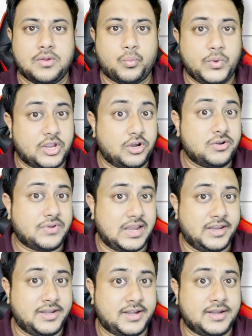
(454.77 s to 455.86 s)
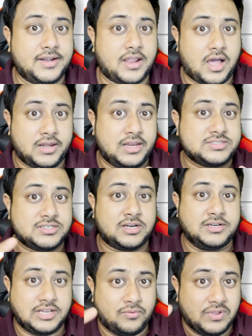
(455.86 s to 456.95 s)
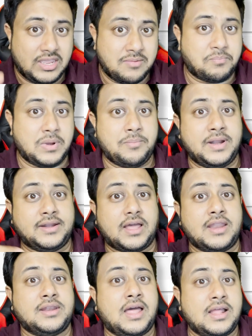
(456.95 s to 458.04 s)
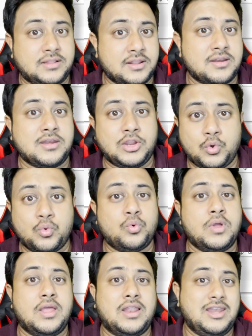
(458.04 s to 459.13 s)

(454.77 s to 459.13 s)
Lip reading: We cannot validate it unless and until we implement another new